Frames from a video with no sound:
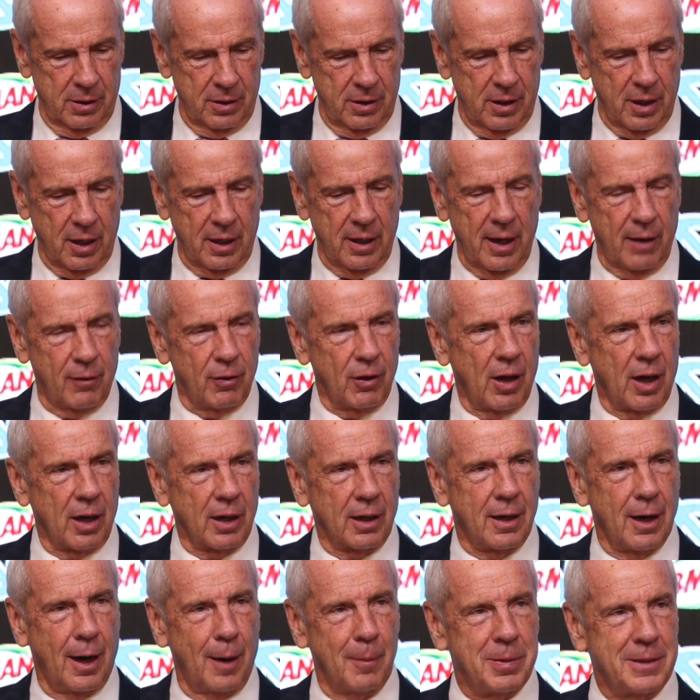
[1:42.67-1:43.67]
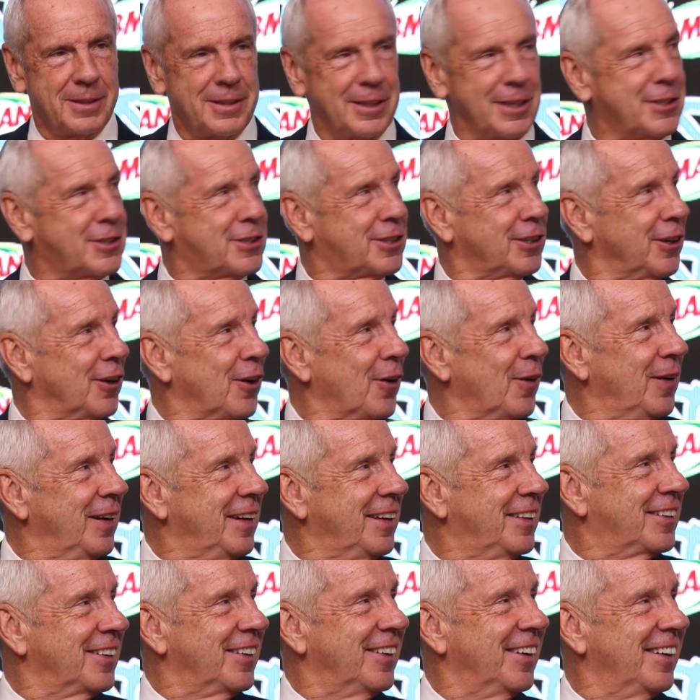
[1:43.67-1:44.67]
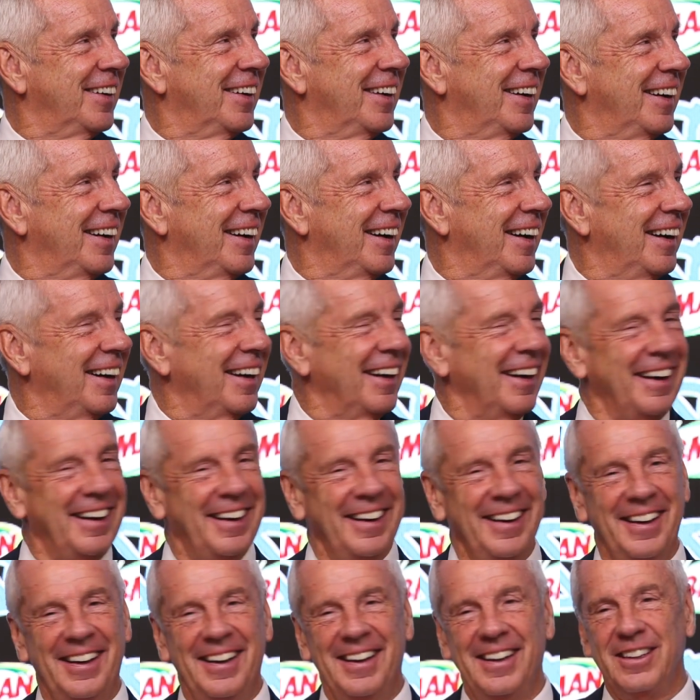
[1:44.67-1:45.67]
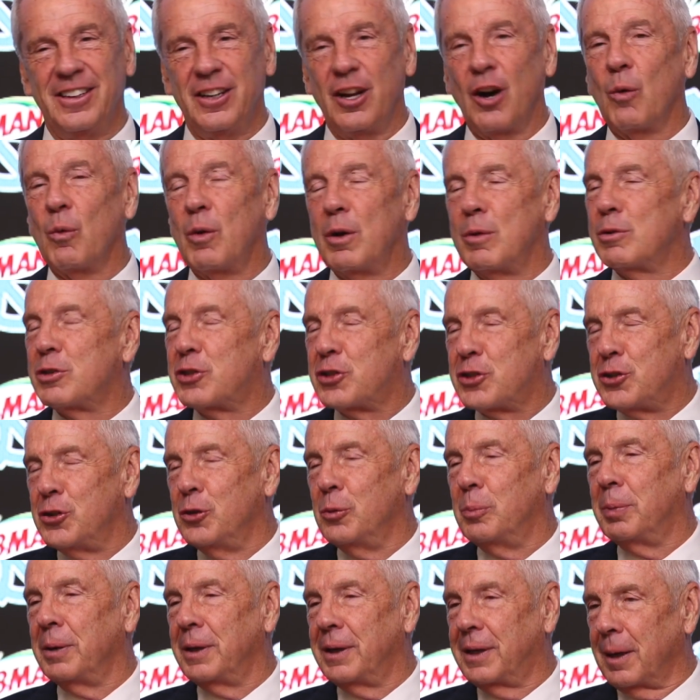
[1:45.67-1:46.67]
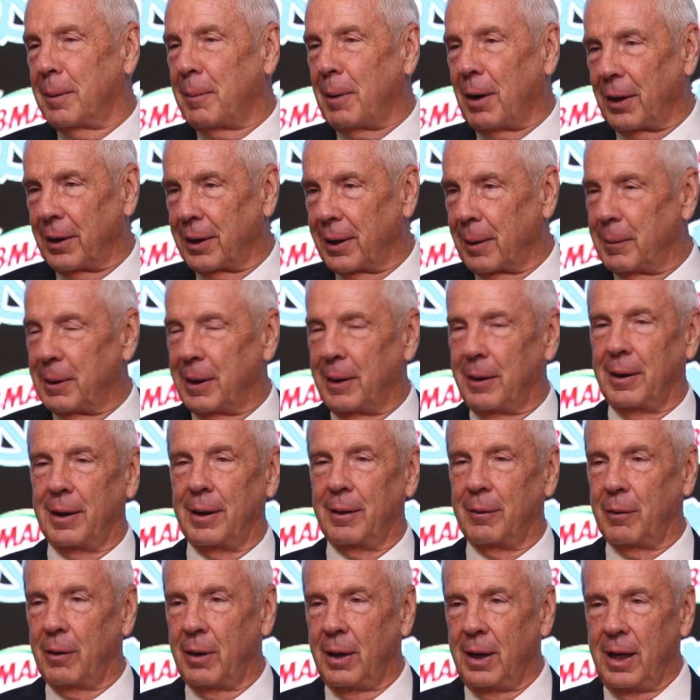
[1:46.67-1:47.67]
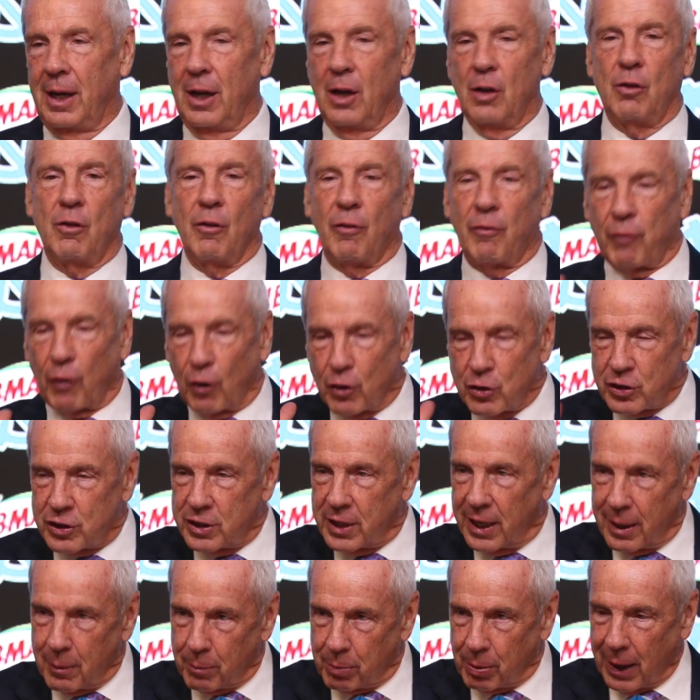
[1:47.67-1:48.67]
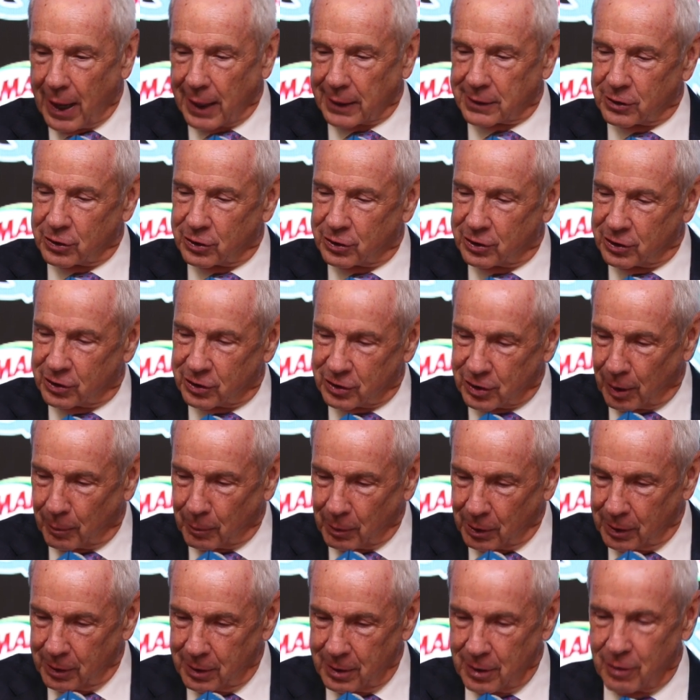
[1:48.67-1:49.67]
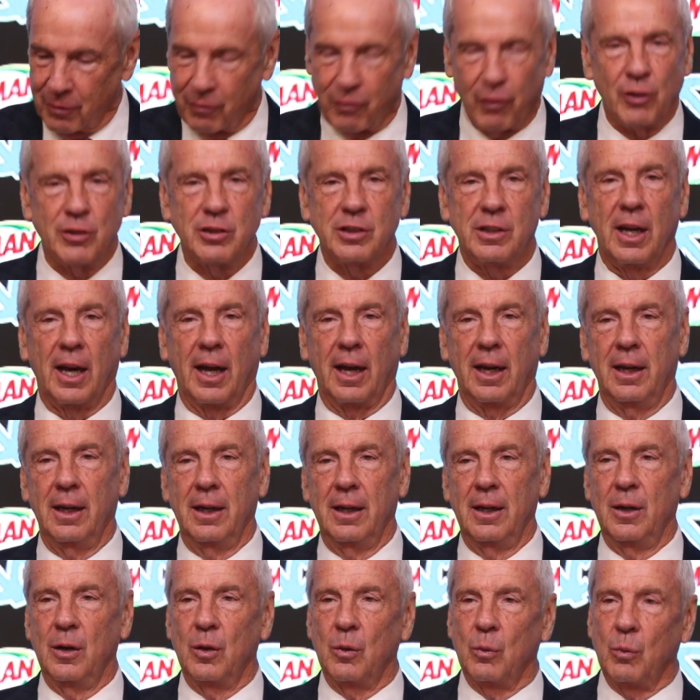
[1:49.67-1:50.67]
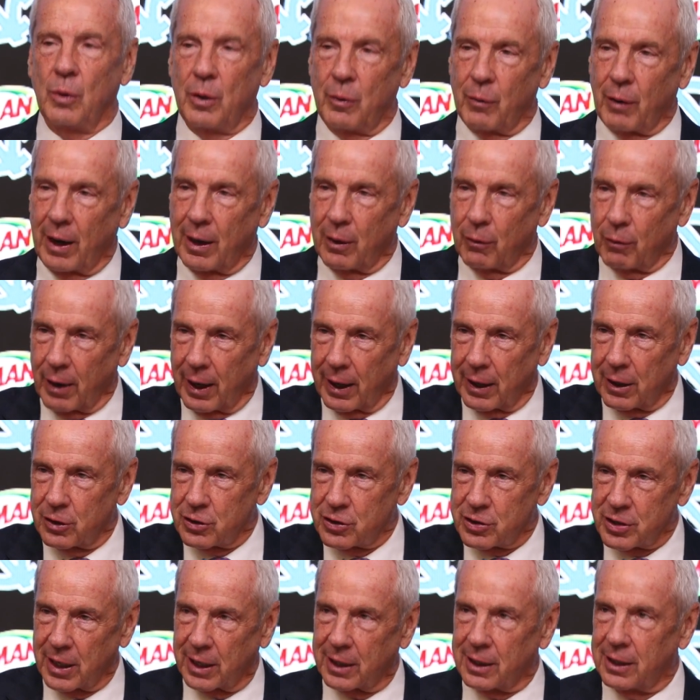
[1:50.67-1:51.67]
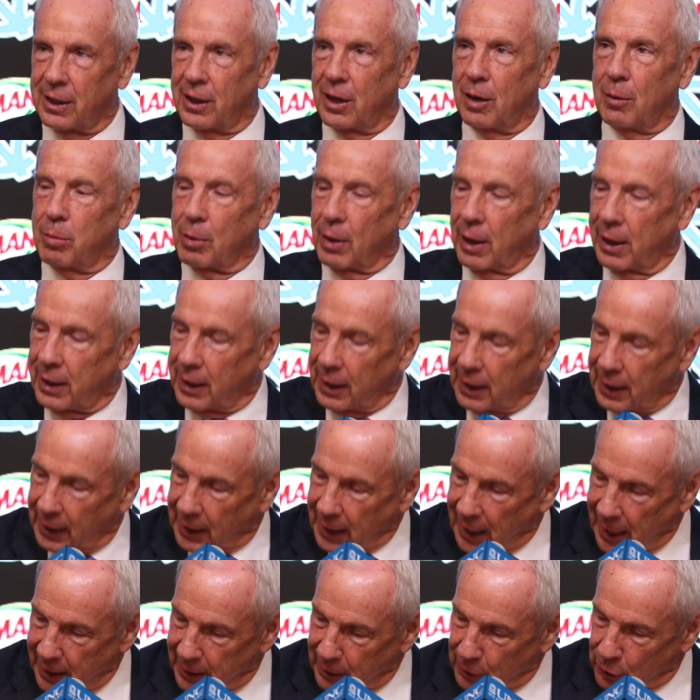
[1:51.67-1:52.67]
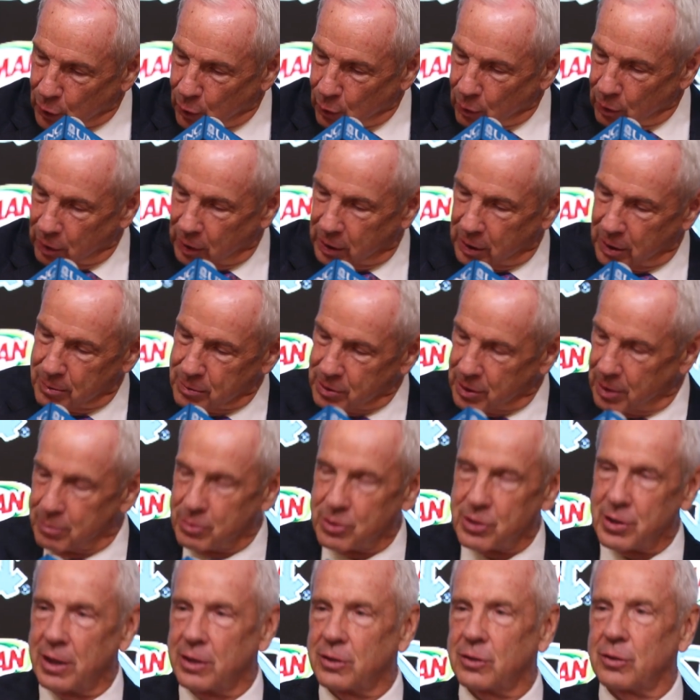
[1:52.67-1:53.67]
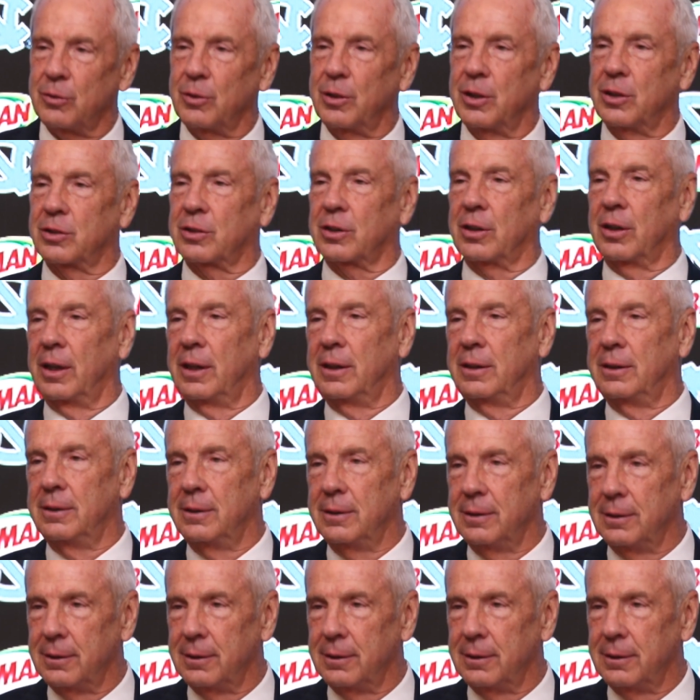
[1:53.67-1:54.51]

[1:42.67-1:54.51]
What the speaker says: Doesn't have a lot of competition, though, either. No, we were stupid. Come on. I mean, the first day of practice this summer, first day, we ran regular secondary break, and the guy in the corner comes up and sets the rear screen.